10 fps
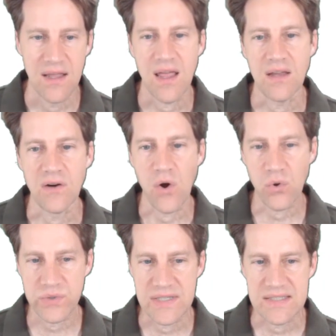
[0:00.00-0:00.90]
and
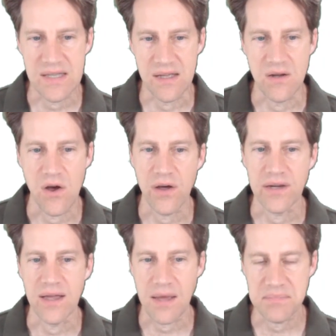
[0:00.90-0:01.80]
old is set
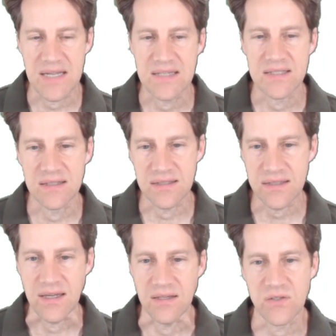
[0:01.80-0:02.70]
on updates and deletes,